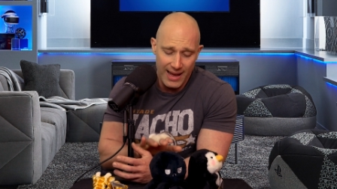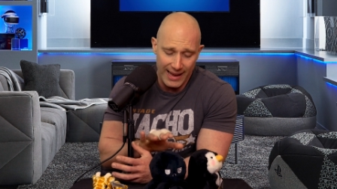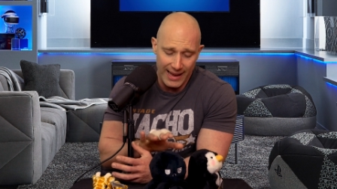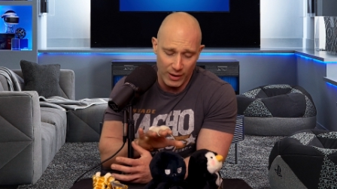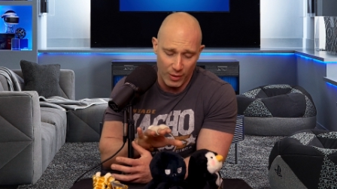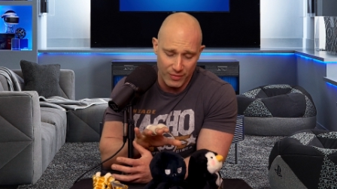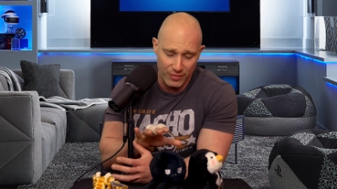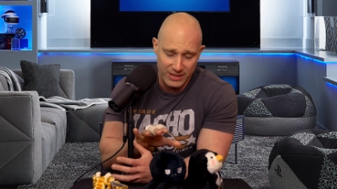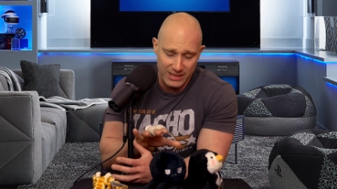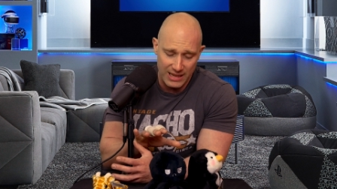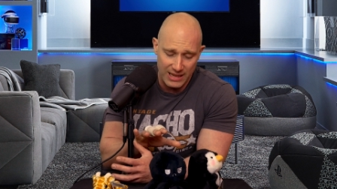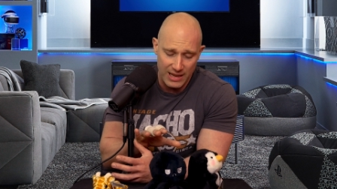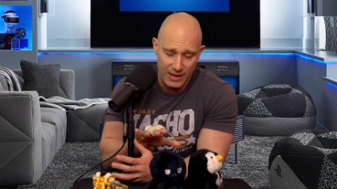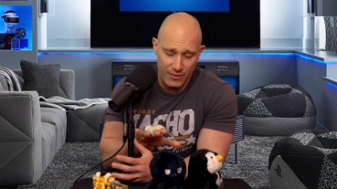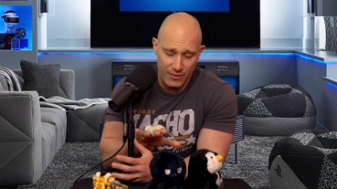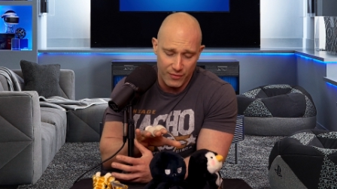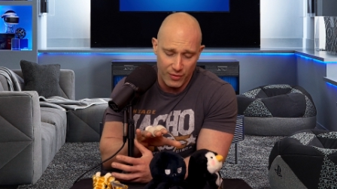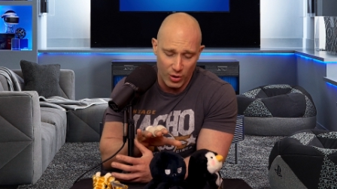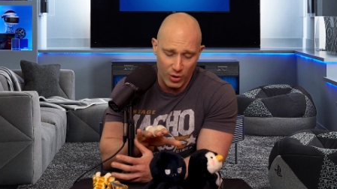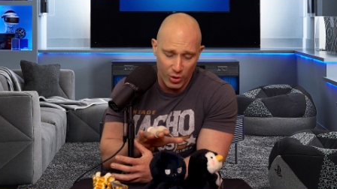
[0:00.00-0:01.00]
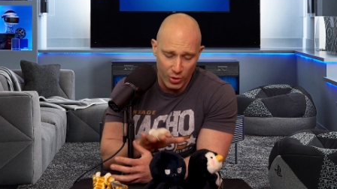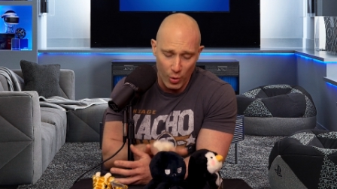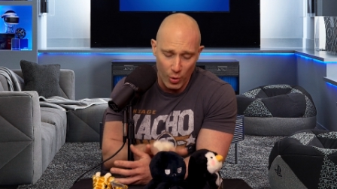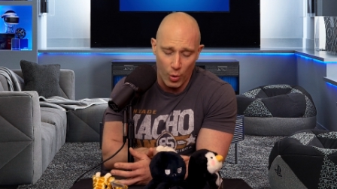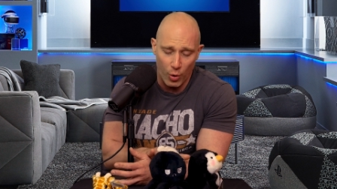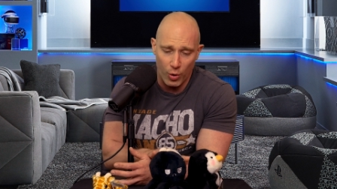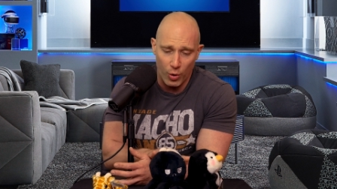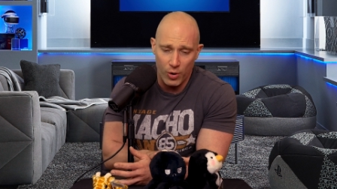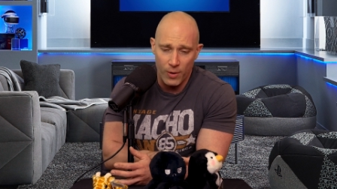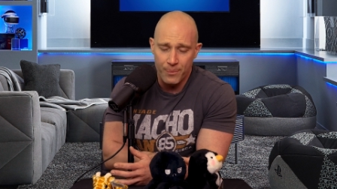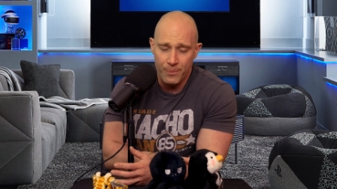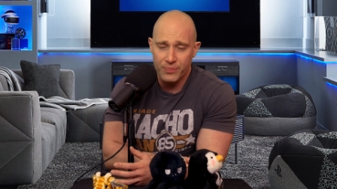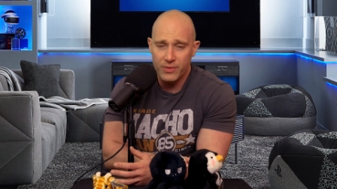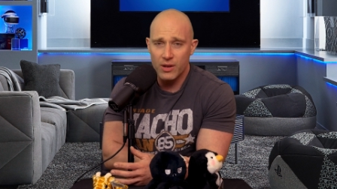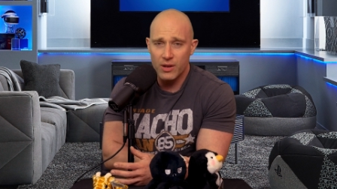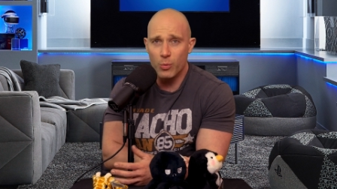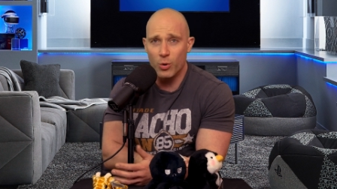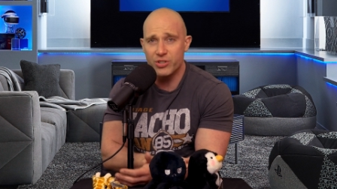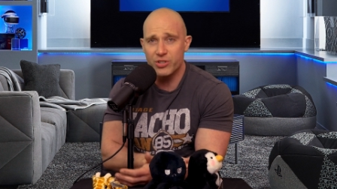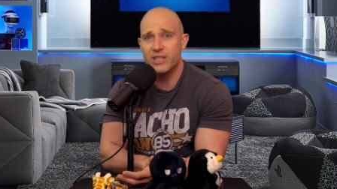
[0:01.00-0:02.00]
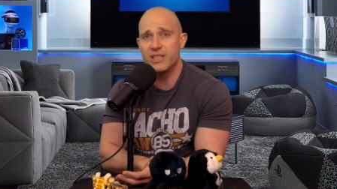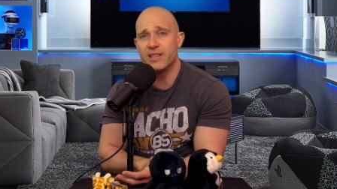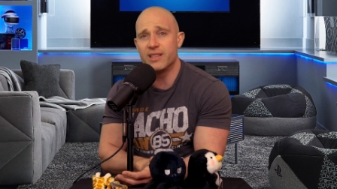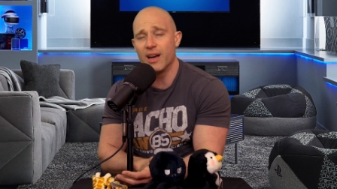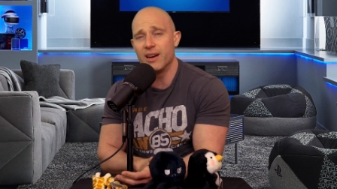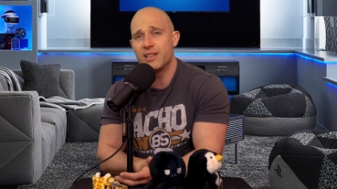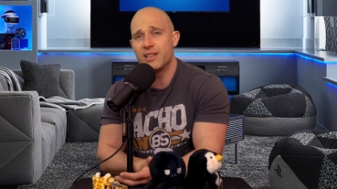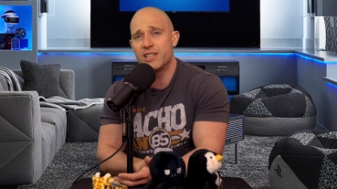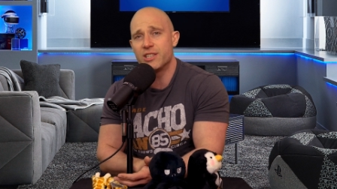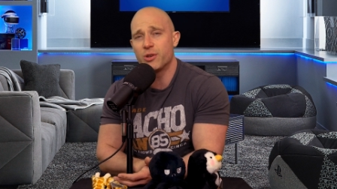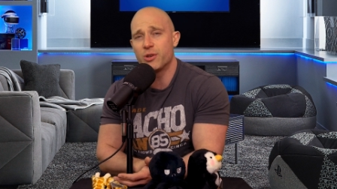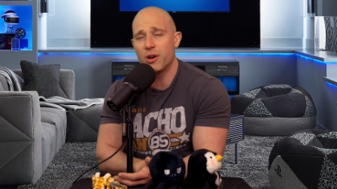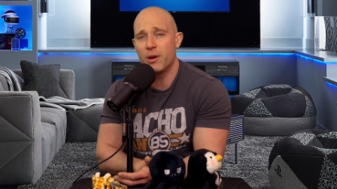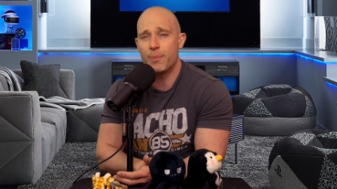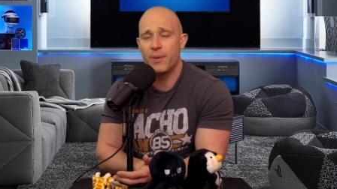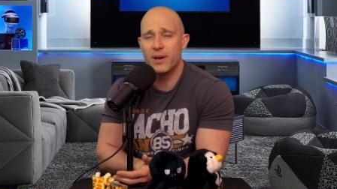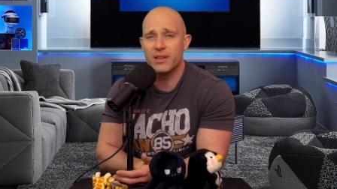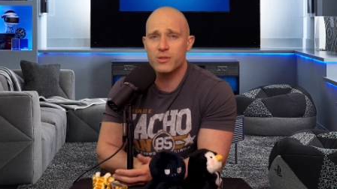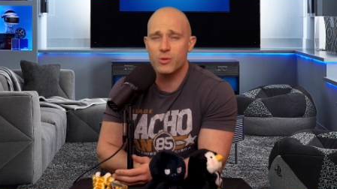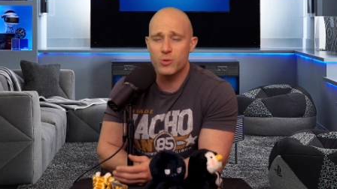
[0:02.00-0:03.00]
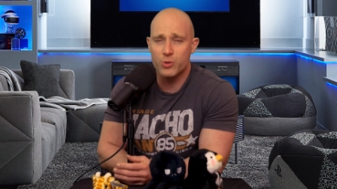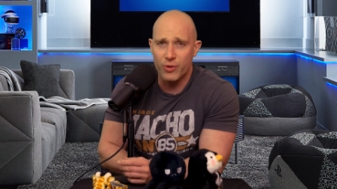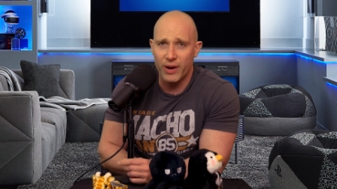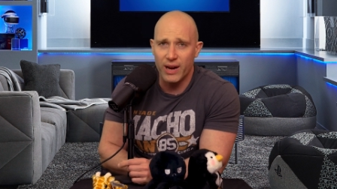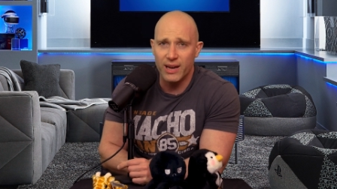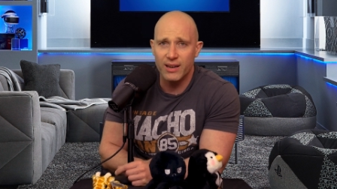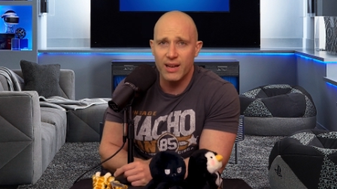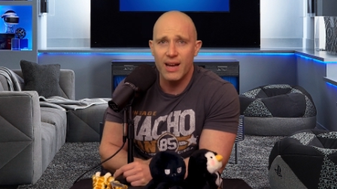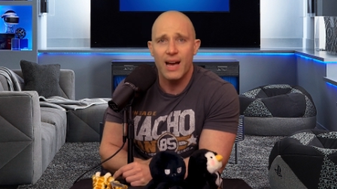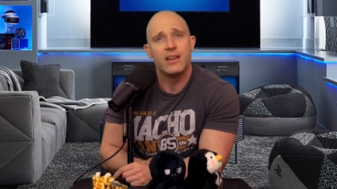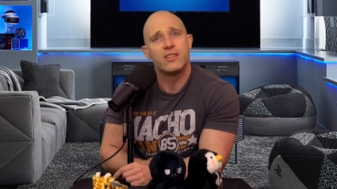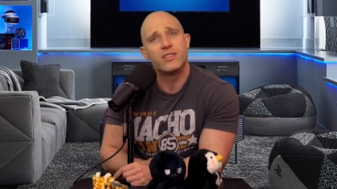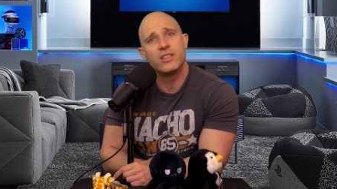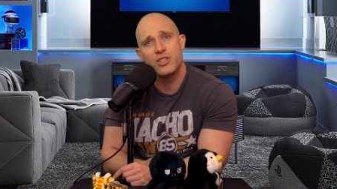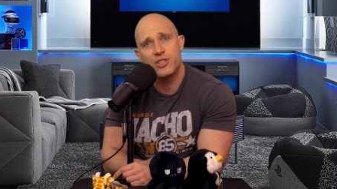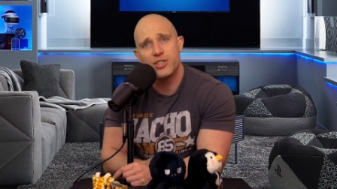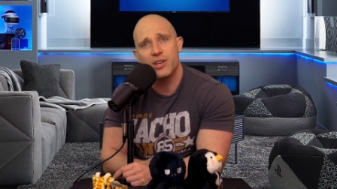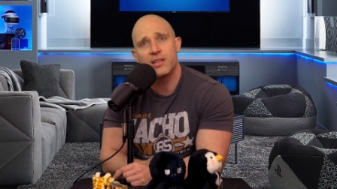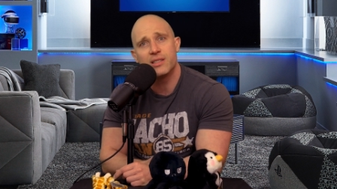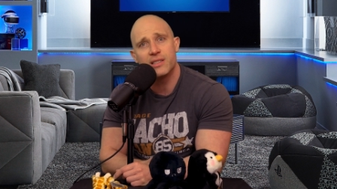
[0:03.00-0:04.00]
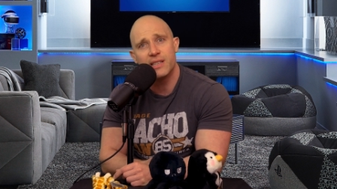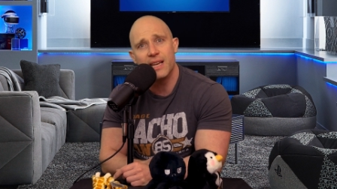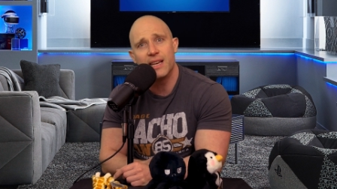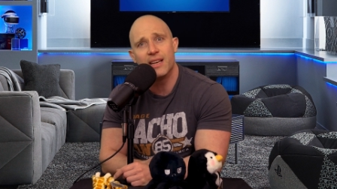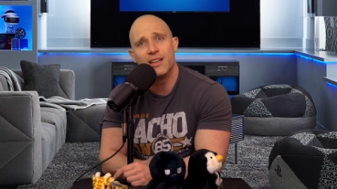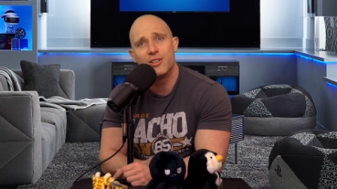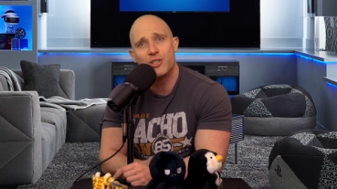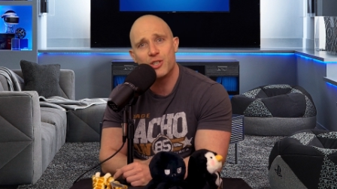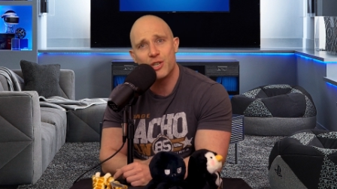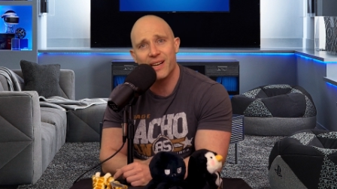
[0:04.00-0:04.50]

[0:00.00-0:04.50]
And obviously for Thor, what she's done is she's got a personal trainer and she's just eaten